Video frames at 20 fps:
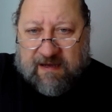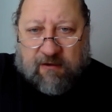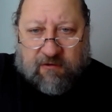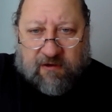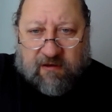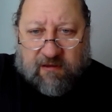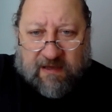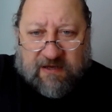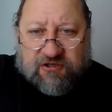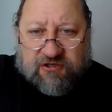
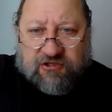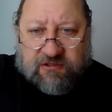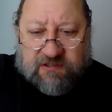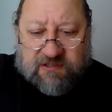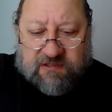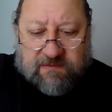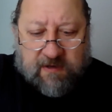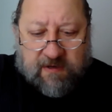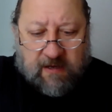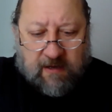
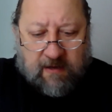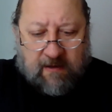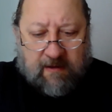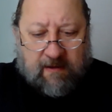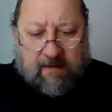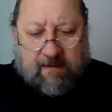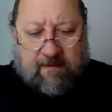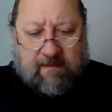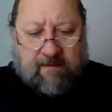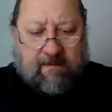calculations.
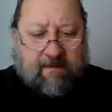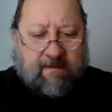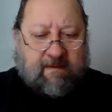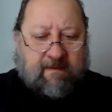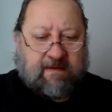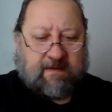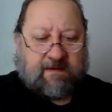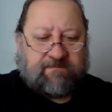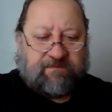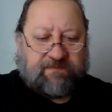
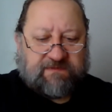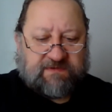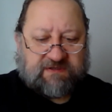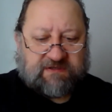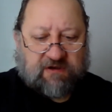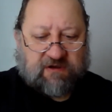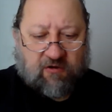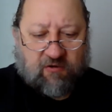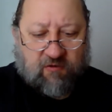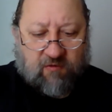
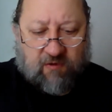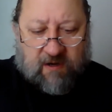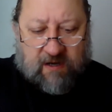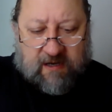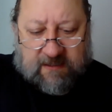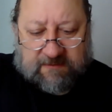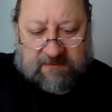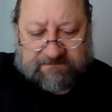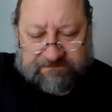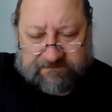
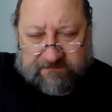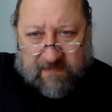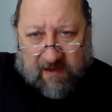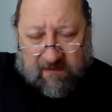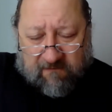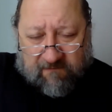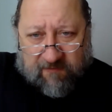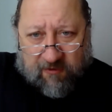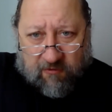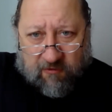So
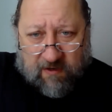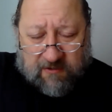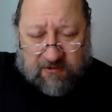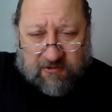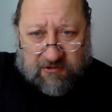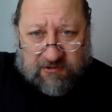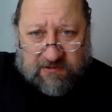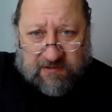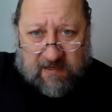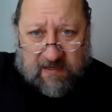if you're
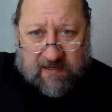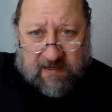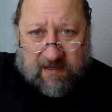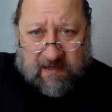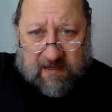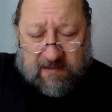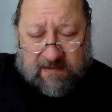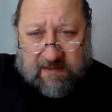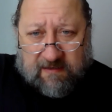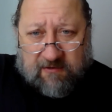interested
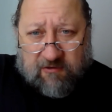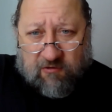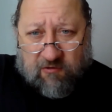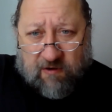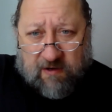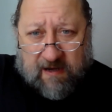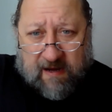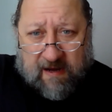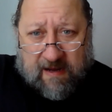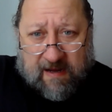in
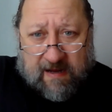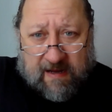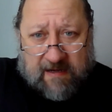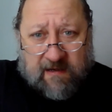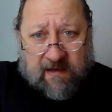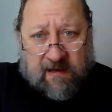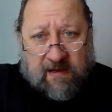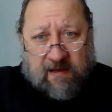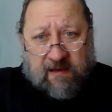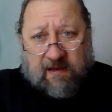continuing
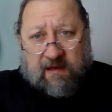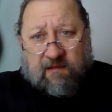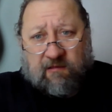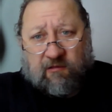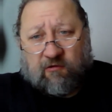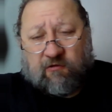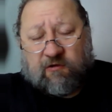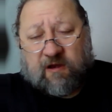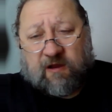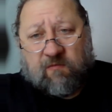on
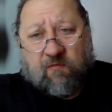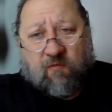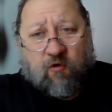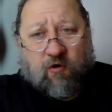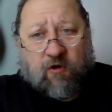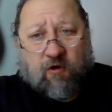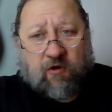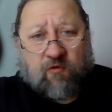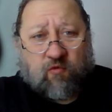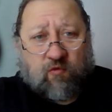and learning
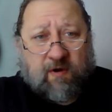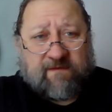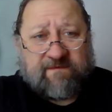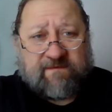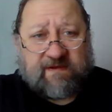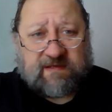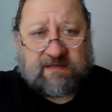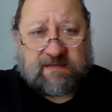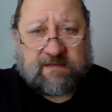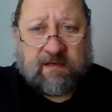more
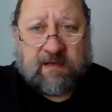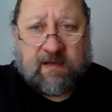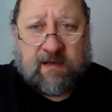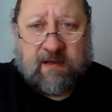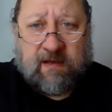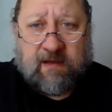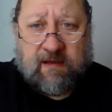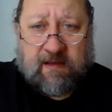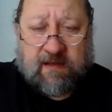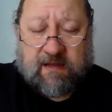Revit,
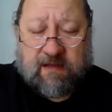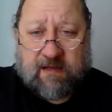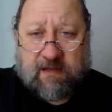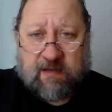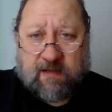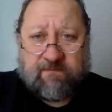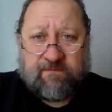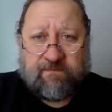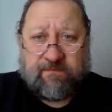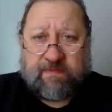
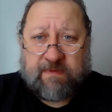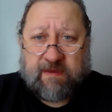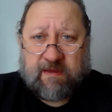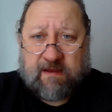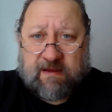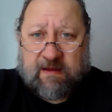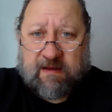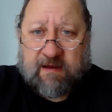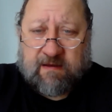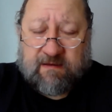
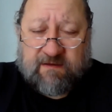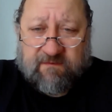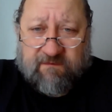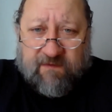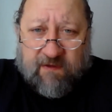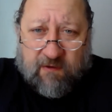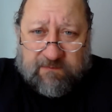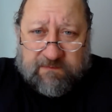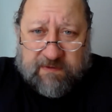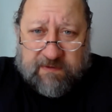I
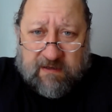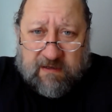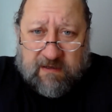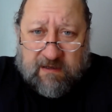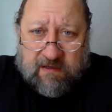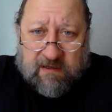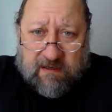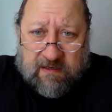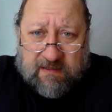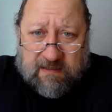developed
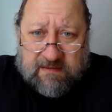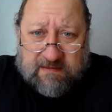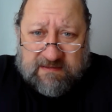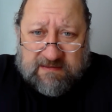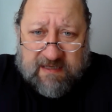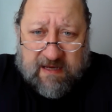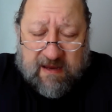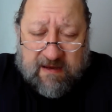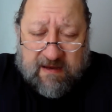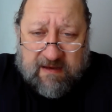
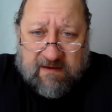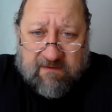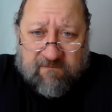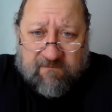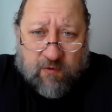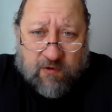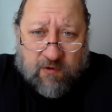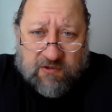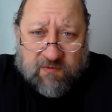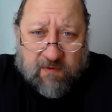a
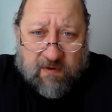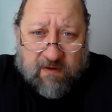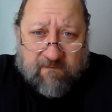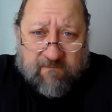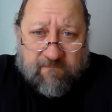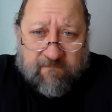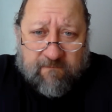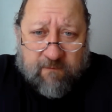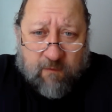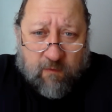CIE
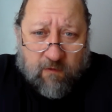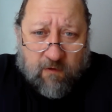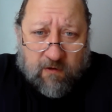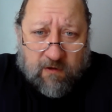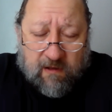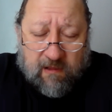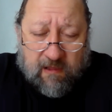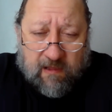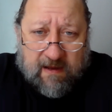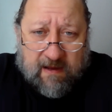
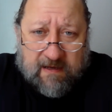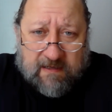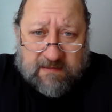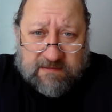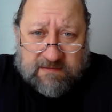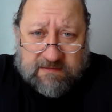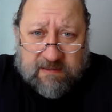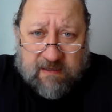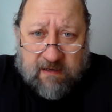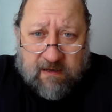424
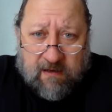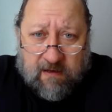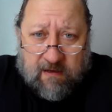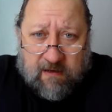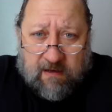class